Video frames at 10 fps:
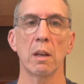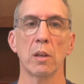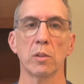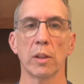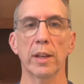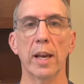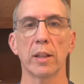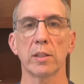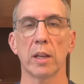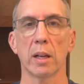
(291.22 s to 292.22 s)
So now
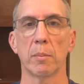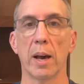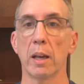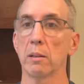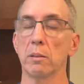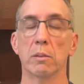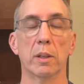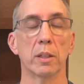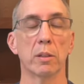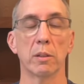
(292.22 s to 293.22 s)
let's talk about, you
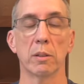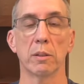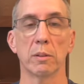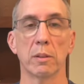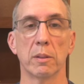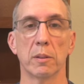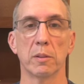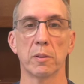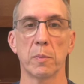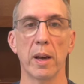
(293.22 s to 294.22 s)
get to
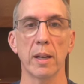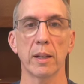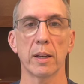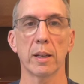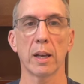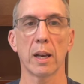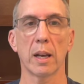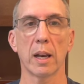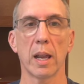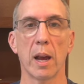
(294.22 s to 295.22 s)
your spot,
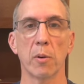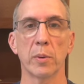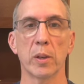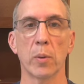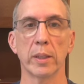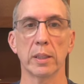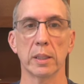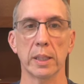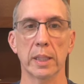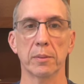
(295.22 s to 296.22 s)
how are we going to
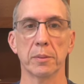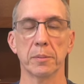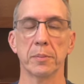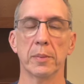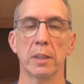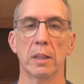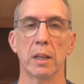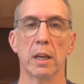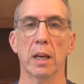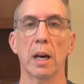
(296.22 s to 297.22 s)
leave?
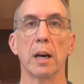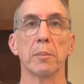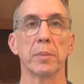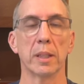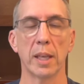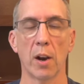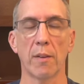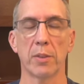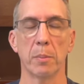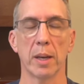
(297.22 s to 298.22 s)
Get
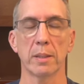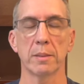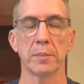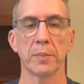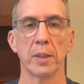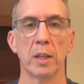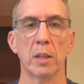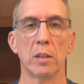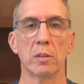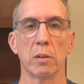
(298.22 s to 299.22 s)
off the bus.
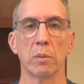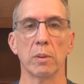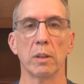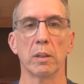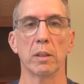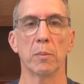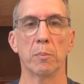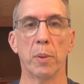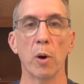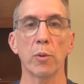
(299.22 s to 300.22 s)
So
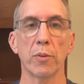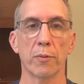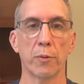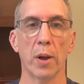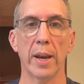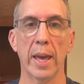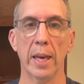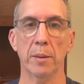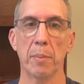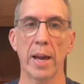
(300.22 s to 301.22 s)
Both front
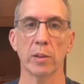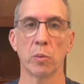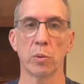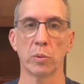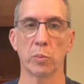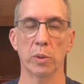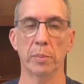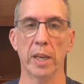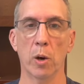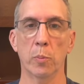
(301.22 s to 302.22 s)
and back doors will
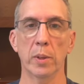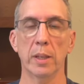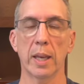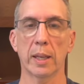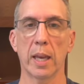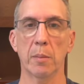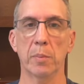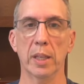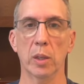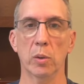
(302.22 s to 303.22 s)
be opened and can
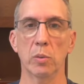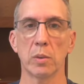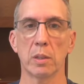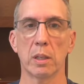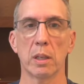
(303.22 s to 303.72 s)
be used.